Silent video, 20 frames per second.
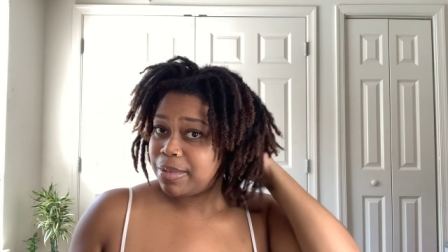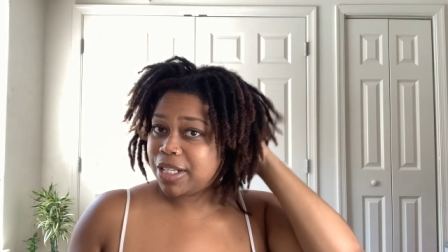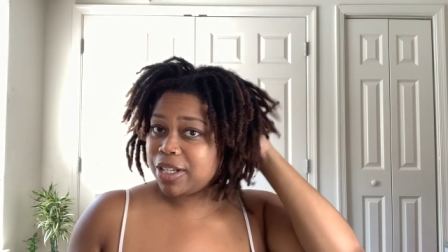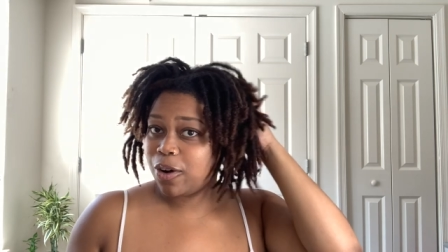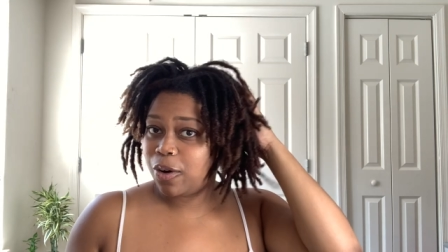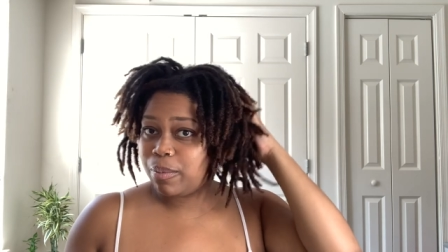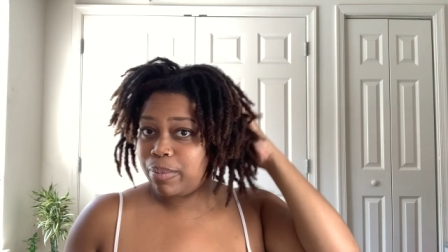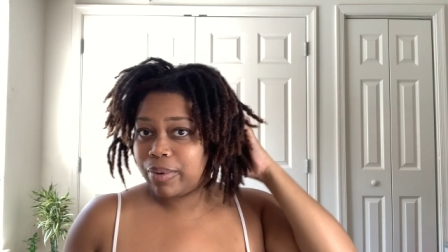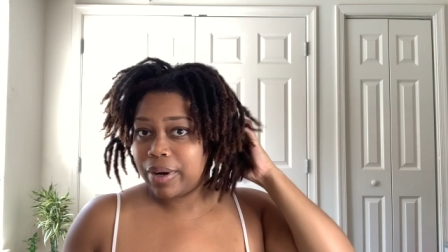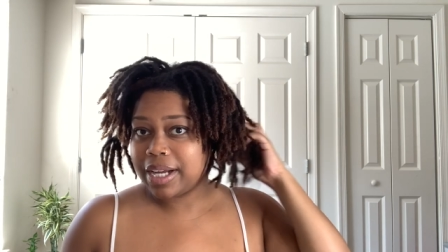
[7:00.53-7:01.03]

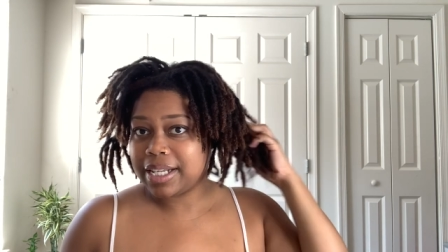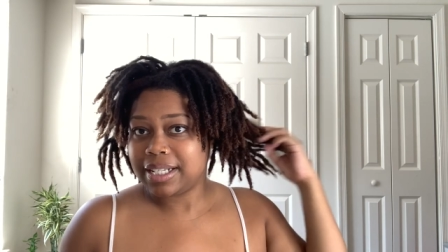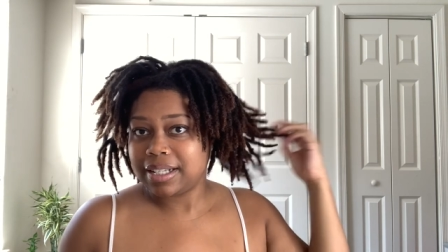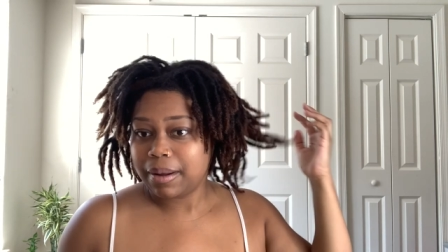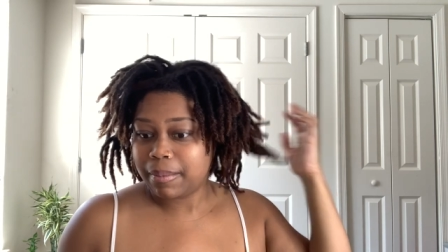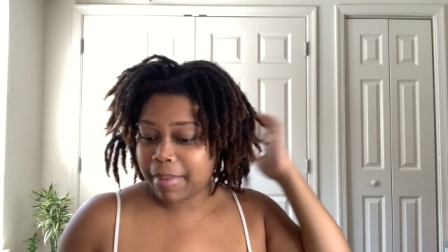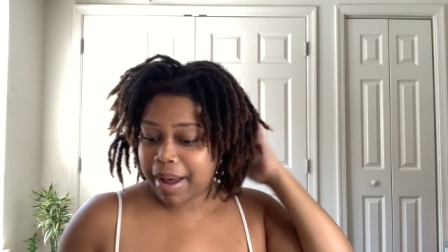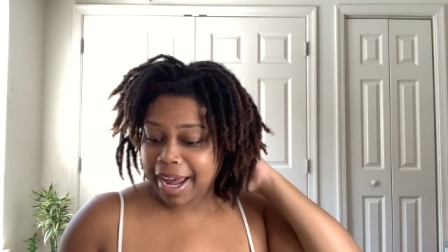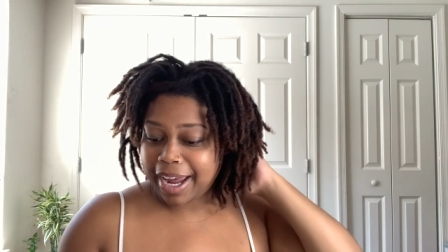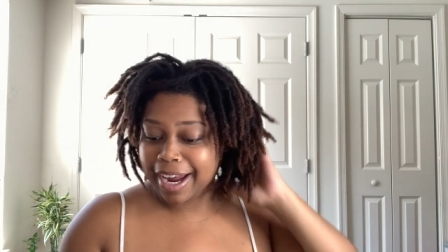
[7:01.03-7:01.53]
so pressed that
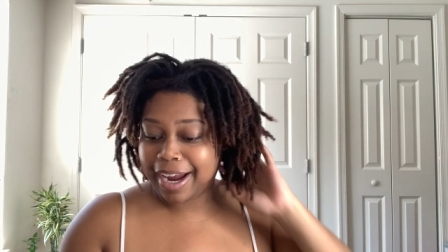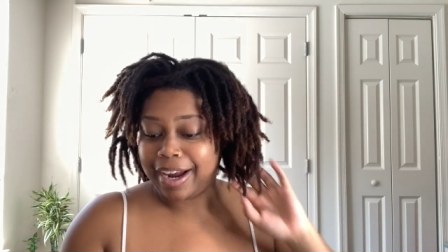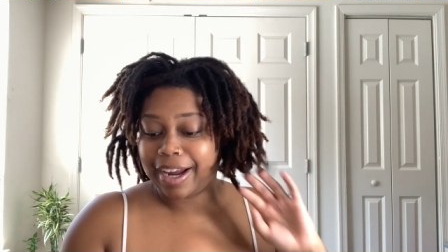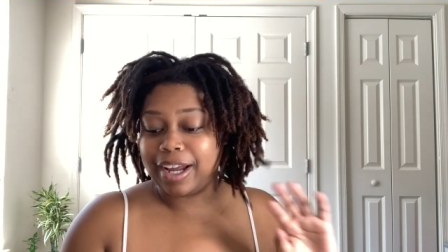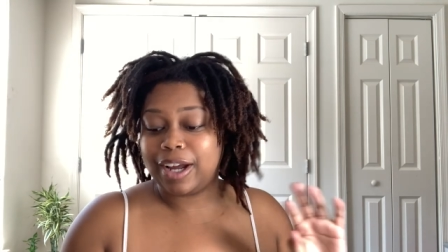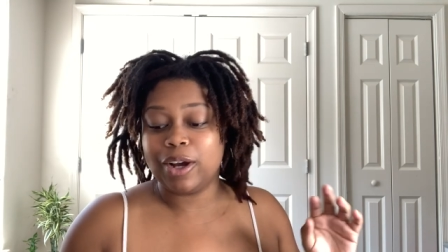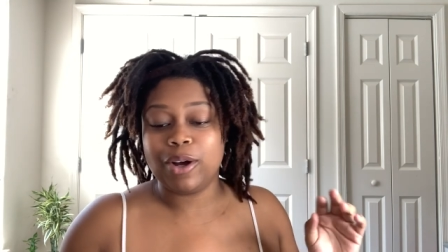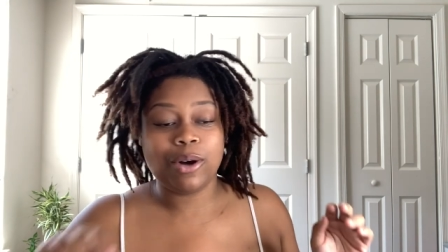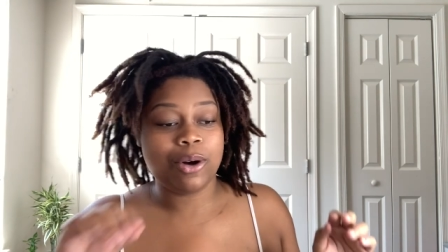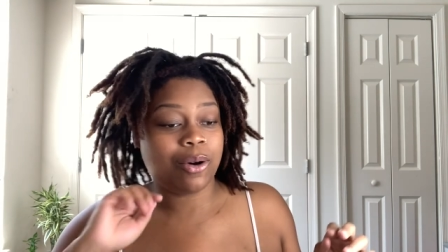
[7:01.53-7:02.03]
my hair
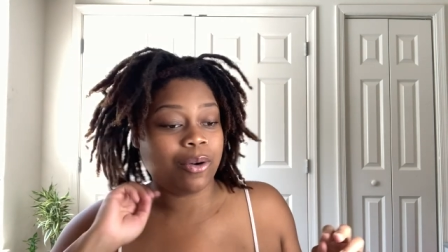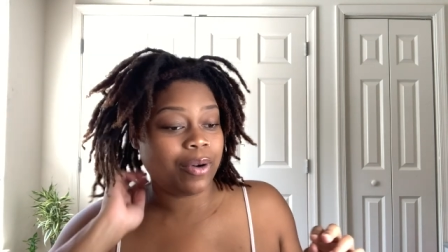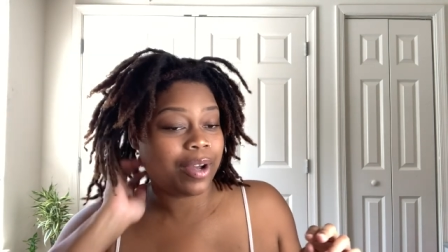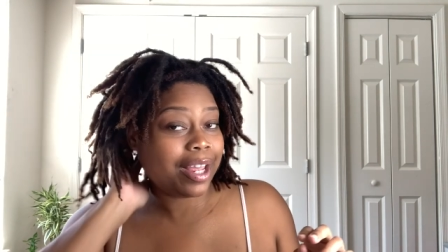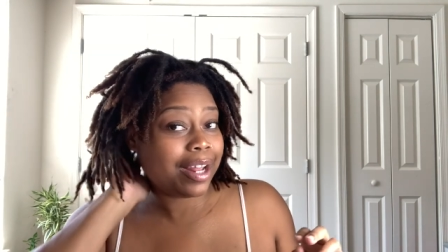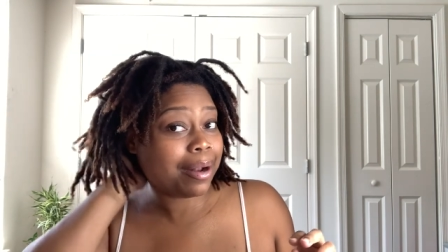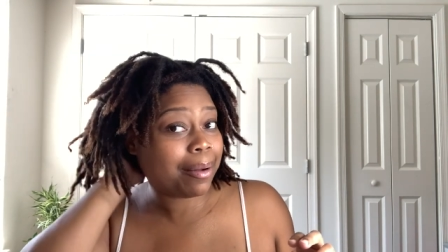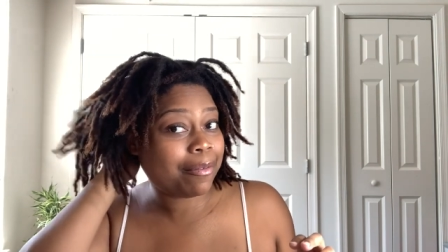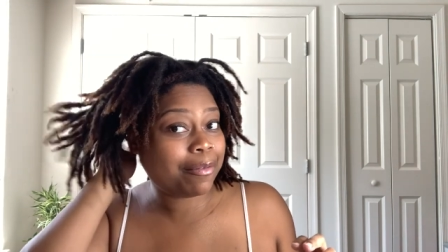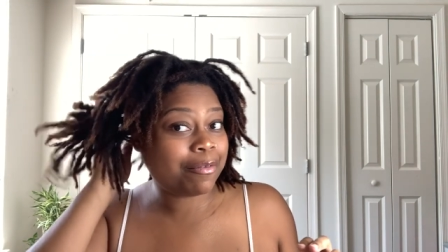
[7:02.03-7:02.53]
can go
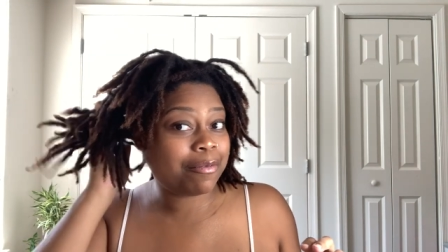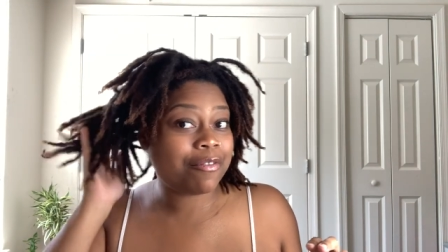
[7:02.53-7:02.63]
in a